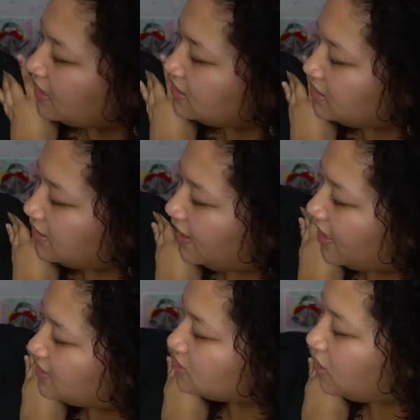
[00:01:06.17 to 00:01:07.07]
Then it
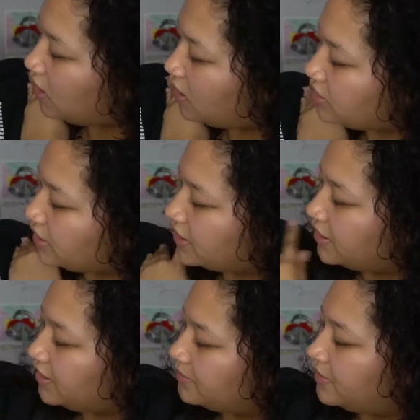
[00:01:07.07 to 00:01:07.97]
has all
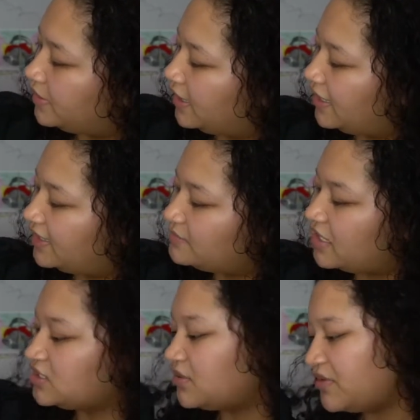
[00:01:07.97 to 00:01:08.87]
our names.
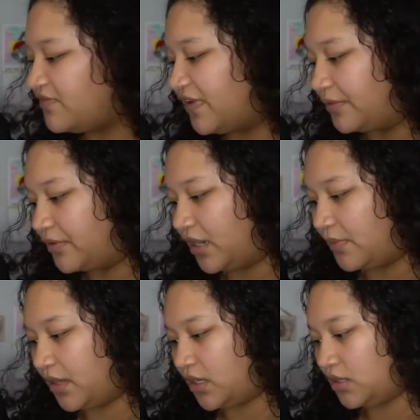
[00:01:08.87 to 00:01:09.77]
Actually, I want to find where
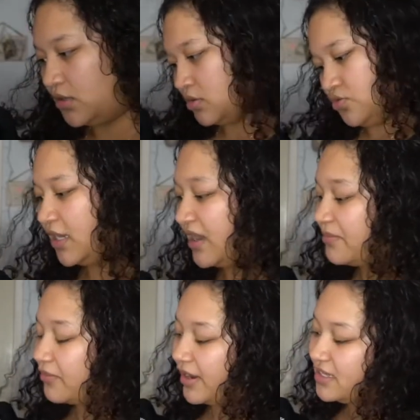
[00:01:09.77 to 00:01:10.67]
I'm at.
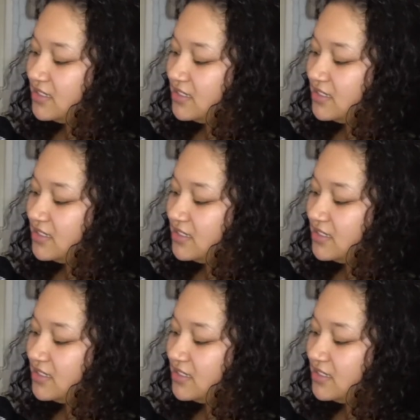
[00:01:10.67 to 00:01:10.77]
I'm right